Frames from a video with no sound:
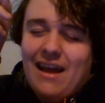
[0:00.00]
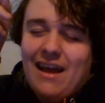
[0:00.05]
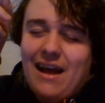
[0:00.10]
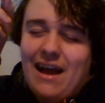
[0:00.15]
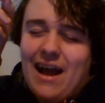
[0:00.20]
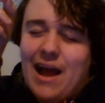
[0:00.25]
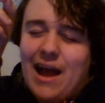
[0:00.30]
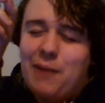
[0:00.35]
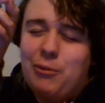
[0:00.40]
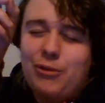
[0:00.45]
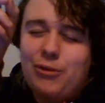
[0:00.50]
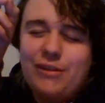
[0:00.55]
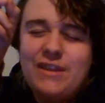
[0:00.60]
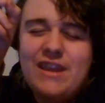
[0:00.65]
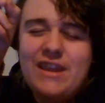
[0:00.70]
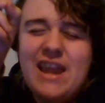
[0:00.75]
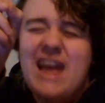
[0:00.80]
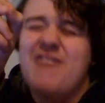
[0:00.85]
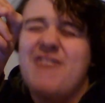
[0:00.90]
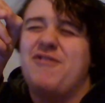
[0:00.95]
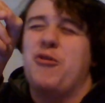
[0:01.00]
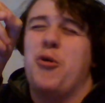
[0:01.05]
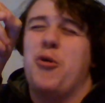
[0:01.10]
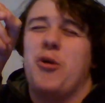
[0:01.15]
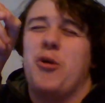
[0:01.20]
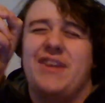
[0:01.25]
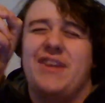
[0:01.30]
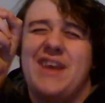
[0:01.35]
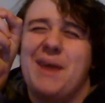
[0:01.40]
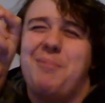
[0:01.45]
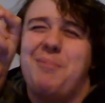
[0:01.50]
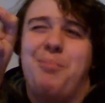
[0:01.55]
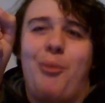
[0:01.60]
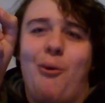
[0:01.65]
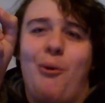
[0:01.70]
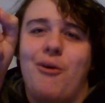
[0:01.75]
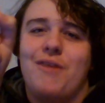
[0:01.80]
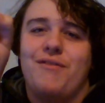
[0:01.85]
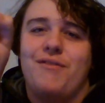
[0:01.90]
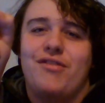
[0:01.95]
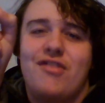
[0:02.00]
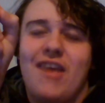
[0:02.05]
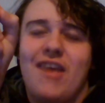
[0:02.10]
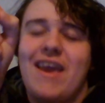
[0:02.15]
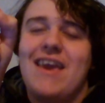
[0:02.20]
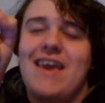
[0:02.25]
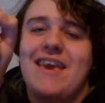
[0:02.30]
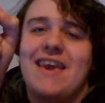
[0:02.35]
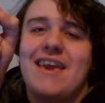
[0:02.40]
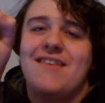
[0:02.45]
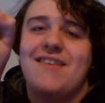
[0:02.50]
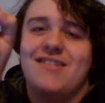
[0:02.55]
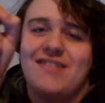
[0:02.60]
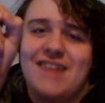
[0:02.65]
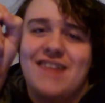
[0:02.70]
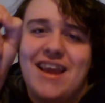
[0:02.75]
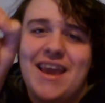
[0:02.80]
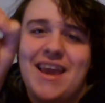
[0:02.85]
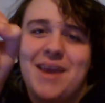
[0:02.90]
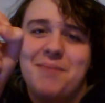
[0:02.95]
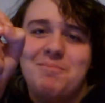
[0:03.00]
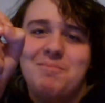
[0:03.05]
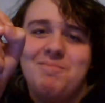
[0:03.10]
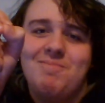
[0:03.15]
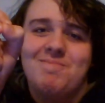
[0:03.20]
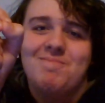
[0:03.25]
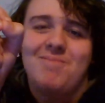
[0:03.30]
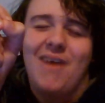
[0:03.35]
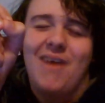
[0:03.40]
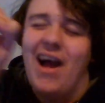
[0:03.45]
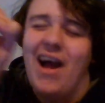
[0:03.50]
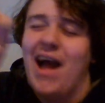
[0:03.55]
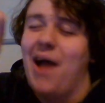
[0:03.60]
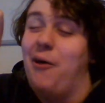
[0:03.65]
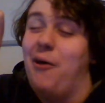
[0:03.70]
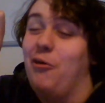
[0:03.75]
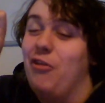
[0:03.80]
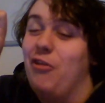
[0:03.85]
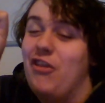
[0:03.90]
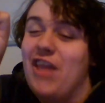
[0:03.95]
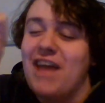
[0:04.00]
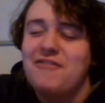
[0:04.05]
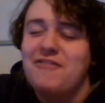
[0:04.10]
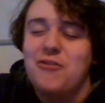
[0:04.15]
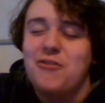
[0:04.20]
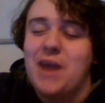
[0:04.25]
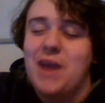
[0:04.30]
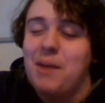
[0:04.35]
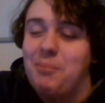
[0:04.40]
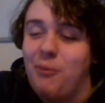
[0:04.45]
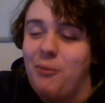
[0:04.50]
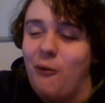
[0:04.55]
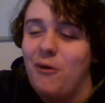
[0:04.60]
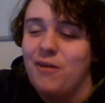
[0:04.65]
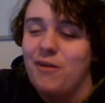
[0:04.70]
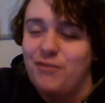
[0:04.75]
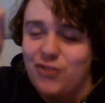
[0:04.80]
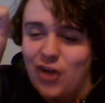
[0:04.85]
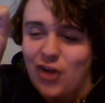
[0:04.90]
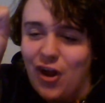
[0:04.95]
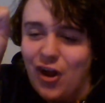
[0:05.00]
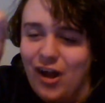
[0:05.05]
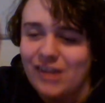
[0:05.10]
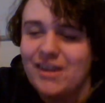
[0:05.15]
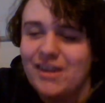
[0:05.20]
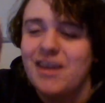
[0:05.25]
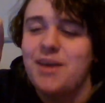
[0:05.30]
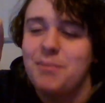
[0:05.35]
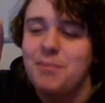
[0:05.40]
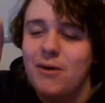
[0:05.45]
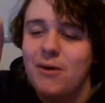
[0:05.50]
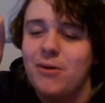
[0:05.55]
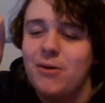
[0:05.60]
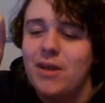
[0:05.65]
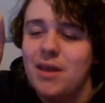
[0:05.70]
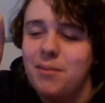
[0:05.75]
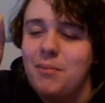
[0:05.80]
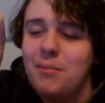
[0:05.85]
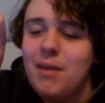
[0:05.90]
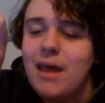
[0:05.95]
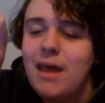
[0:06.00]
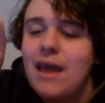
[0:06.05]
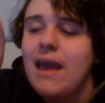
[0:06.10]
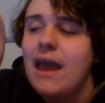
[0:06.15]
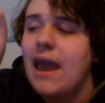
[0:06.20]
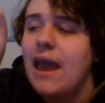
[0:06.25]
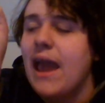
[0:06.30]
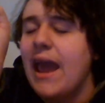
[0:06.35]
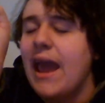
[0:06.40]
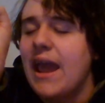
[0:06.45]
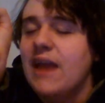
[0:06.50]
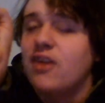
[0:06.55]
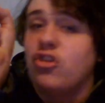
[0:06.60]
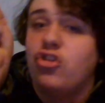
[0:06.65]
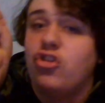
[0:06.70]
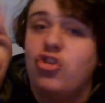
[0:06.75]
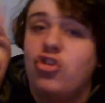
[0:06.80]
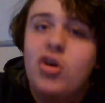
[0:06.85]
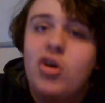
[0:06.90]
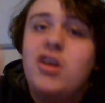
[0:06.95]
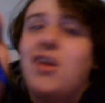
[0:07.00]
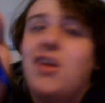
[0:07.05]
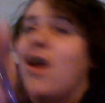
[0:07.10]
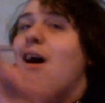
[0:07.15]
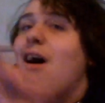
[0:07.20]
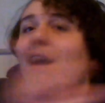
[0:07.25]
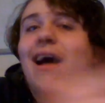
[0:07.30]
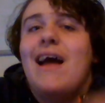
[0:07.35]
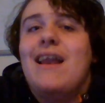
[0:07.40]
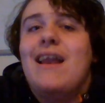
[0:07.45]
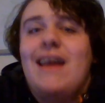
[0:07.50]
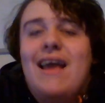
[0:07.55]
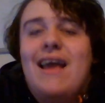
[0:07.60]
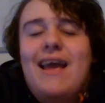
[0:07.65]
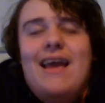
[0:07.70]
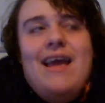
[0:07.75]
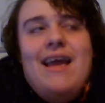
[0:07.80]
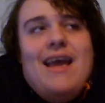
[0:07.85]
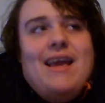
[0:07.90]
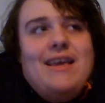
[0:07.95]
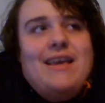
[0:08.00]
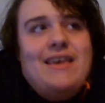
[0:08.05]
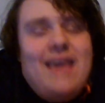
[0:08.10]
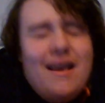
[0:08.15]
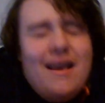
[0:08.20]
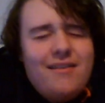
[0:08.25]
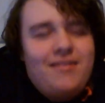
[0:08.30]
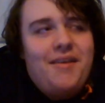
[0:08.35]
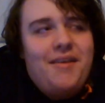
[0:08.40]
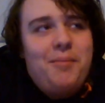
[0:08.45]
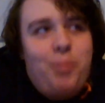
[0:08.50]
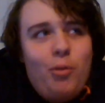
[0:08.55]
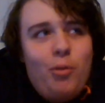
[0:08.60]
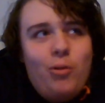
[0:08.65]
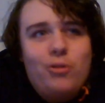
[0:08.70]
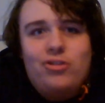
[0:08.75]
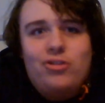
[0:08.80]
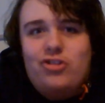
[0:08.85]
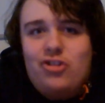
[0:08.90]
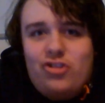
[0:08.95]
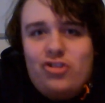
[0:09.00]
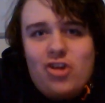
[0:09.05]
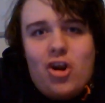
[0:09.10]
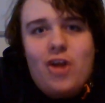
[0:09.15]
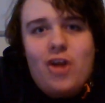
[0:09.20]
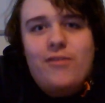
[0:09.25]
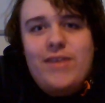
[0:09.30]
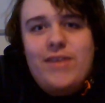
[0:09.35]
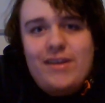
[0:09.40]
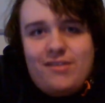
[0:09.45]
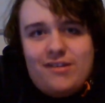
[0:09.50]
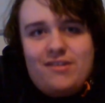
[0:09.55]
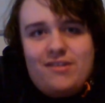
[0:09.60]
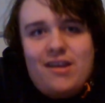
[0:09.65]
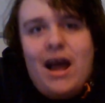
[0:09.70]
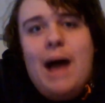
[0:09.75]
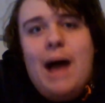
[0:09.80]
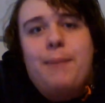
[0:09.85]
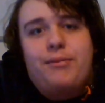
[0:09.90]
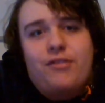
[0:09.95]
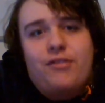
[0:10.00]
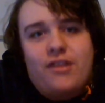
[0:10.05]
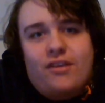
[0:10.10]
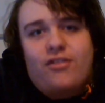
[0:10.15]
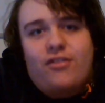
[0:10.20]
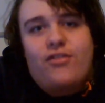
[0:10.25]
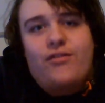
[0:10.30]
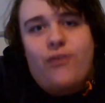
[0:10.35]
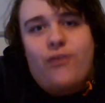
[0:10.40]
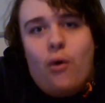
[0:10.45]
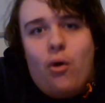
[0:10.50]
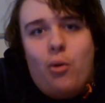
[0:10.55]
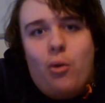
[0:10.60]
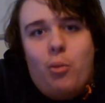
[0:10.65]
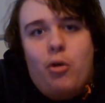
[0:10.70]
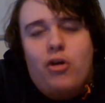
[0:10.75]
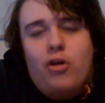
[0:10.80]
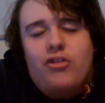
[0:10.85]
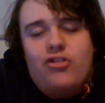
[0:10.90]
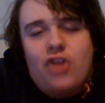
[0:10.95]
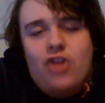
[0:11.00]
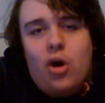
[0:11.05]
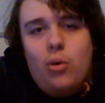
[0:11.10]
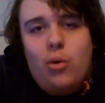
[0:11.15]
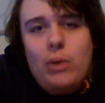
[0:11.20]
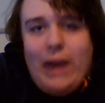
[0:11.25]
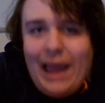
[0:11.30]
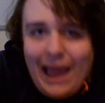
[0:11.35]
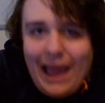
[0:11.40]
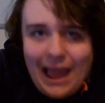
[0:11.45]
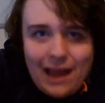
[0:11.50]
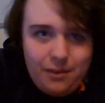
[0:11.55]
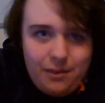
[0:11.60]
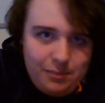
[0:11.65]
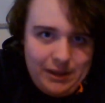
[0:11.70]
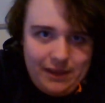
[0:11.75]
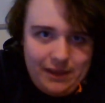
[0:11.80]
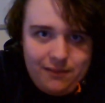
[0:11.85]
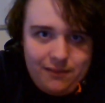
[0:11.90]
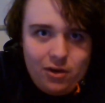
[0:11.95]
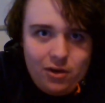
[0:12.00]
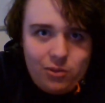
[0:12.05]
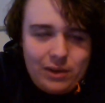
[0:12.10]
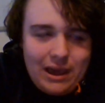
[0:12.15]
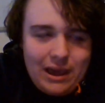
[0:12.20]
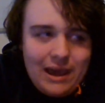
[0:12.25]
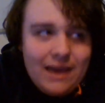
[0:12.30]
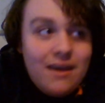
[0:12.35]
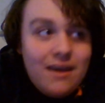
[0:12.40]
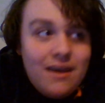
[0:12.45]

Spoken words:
I will never get bored of saying his name. I'll never get bored of talking about him. And good God, Jesse Puljujarvi is a top 6 forward. Don't at me, okay?